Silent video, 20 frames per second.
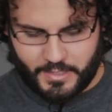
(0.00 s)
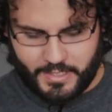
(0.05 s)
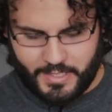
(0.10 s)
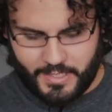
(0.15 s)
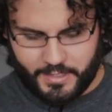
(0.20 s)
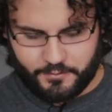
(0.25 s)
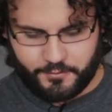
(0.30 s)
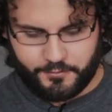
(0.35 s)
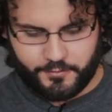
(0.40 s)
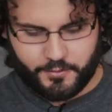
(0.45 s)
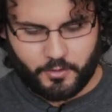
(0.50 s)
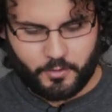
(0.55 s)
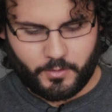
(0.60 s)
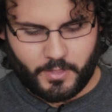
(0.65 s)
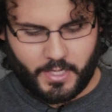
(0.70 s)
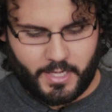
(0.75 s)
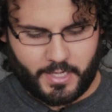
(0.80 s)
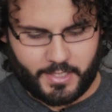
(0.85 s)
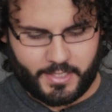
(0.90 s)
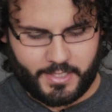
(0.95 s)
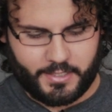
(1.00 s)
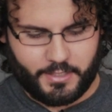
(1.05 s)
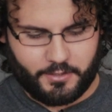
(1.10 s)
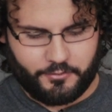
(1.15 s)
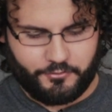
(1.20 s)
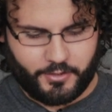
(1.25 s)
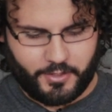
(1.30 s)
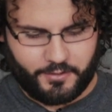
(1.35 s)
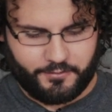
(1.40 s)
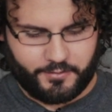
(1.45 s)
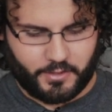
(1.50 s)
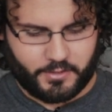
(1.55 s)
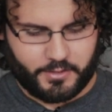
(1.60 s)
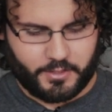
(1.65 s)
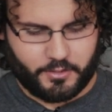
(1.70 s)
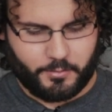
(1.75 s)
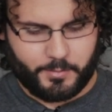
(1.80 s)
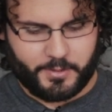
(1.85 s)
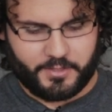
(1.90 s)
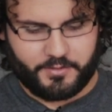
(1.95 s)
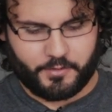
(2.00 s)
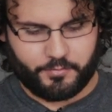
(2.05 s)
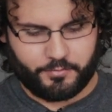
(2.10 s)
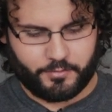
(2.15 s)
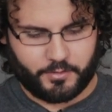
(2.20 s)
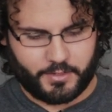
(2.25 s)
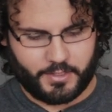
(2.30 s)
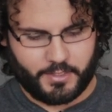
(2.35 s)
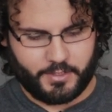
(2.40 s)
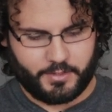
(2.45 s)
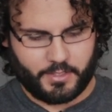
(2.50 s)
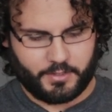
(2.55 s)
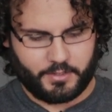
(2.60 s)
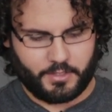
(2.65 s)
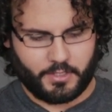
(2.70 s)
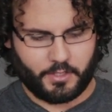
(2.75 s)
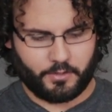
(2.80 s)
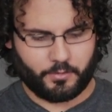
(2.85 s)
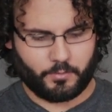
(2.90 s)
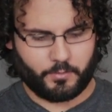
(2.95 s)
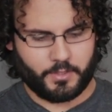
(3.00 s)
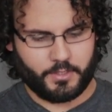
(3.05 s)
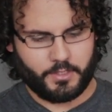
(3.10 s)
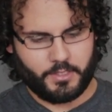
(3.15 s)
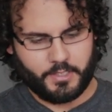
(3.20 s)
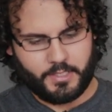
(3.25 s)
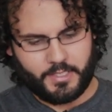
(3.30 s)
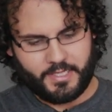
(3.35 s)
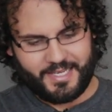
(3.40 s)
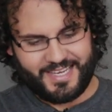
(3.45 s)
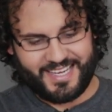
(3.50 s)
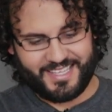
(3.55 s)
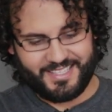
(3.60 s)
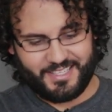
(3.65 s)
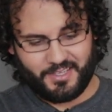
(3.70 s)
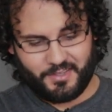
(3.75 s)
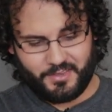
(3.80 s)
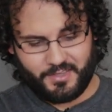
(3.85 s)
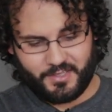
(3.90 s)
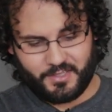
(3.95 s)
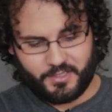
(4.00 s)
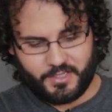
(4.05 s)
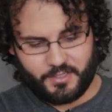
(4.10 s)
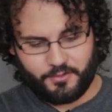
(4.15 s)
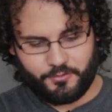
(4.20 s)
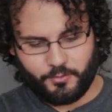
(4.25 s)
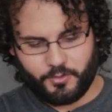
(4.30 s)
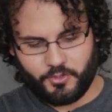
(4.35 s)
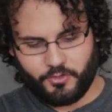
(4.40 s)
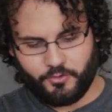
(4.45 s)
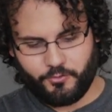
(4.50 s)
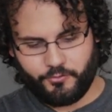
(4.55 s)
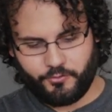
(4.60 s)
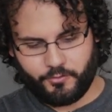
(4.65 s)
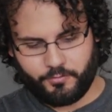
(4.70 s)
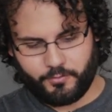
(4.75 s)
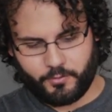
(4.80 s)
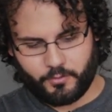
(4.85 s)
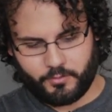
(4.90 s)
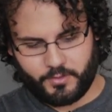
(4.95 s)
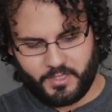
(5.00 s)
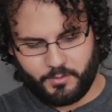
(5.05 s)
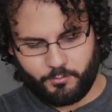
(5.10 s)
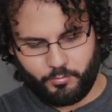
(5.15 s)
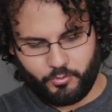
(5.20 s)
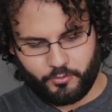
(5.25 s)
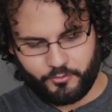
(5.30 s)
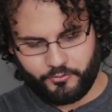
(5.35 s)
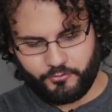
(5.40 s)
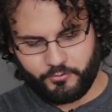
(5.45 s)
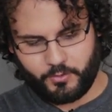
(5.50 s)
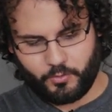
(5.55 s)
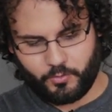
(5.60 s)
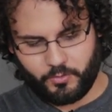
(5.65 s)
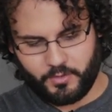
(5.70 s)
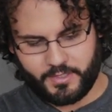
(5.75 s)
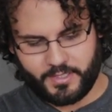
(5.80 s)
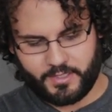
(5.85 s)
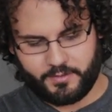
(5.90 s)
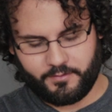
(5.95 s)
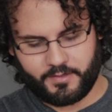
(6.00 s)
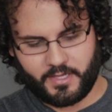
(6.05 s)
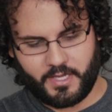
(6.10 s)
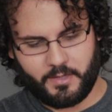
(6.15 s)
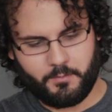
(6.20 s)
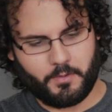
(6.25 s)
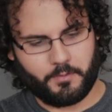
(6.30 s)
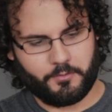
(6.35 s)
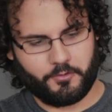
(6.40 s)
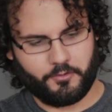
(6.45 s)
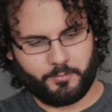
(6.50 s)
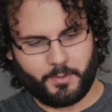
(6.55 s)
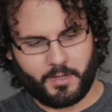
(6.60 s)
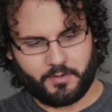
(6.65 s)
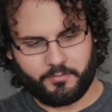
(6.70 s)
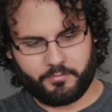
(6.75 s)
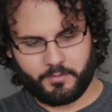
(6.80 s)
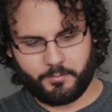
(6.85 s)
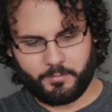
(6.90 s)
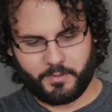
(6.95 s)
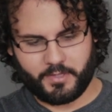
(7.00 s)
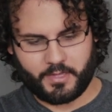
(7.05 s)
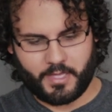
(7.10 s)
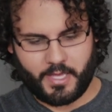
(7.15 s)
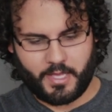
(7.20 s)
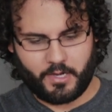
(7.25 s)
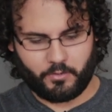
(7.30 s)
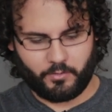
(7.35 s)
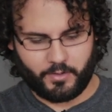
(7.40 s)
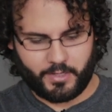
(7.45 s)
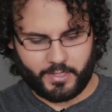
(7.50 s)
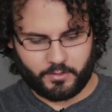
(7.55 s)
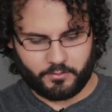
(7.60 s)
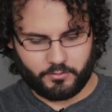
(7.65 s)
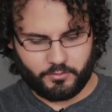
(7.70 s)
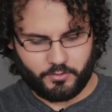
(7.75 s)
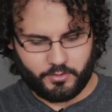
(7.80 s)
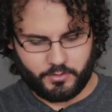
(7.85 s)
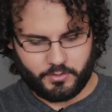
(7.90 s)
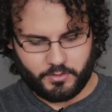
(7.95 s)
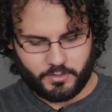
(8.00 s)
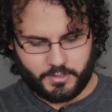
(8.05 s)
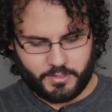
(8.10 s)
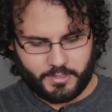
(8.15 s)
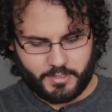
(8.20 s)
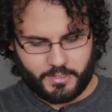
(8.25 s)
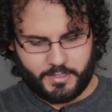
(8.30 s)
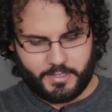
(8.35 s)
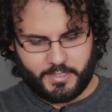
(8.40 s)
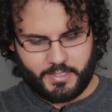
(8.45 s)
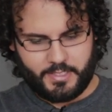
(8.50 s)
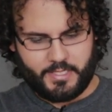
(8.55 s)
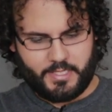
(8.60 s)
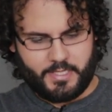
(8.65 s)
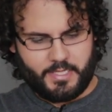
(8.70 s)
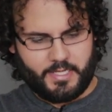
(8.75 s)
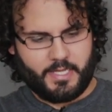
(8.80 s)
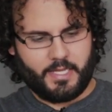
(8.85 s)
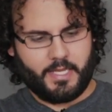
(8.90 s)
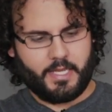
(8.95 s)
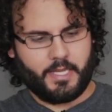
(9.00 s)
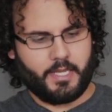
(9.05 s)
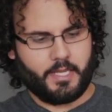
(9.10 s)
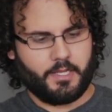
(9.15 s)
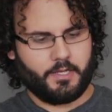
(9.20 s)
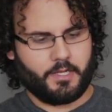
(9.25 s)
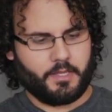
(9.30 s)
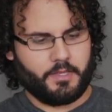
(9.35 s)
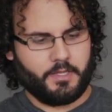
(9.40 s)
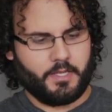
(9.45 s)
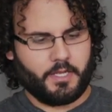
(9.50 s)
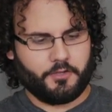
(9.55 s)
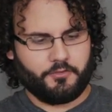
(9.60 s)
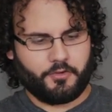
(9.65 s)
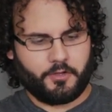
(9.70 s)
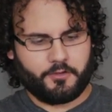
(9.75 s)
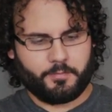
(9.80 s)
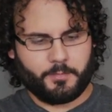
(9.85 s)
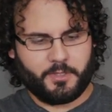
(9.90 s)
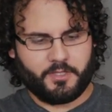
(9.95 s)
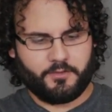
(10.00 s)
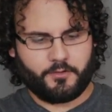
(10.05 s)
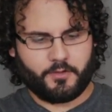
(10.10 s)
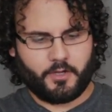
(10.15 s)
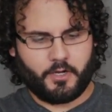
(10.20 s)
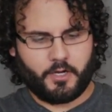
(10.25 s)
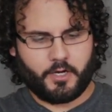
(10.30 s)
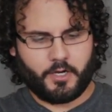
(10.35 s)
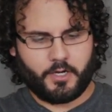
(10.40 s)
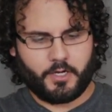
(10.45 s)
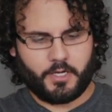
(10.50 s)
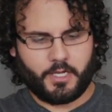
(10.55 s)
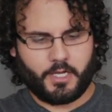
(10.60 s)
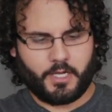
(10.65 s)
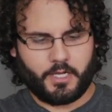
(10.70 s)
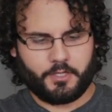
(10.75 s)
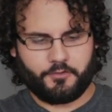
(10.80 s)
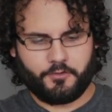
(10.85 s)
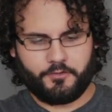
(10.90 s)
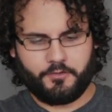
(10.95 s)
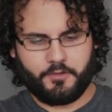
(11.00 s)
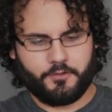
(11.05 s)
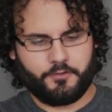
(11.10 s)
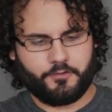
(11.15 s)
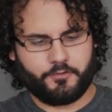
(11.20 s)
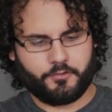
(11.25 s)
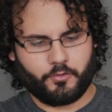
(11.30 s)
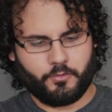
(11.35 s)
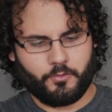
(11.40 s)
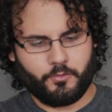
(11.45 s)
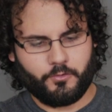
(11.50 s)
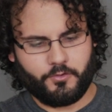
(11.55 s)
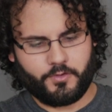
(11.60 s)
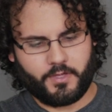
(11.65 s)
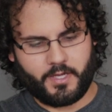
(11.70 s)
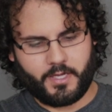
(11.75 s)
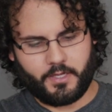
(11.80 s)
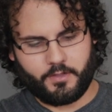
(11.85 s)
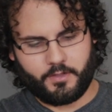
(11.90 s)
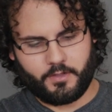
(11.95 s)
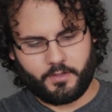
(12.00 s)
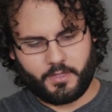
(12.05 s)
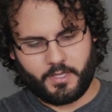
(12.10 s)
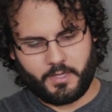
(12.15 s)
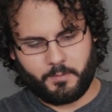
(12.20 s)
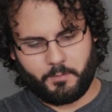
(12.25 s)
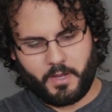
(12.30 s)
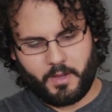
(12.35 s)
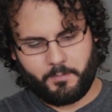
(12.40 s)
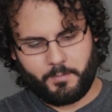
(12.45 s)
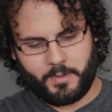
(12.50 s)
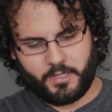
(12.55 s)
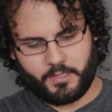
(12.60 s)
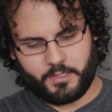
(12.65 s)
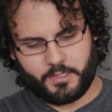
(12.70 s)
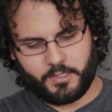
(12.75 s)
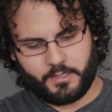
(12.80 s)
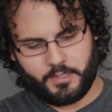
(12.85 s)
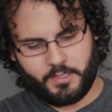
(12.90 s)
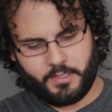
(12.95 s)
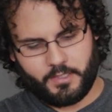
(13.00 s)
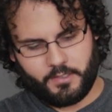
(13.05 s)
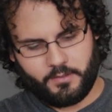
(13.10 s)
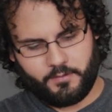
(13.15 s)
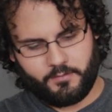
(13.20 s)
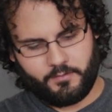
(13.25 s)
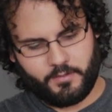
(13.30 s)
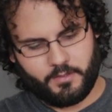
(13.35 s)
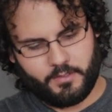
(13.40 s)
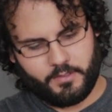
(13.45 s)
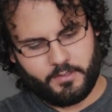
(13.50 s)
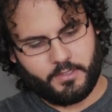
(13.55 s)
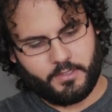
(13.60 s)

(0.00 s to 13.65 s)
And so uh, it adjusts a little bit differently than the other one. And the other thing is you can use your phone in portrait or landscape just by flipping that around. And the adjustments are uh, just these screws and they pop out like this.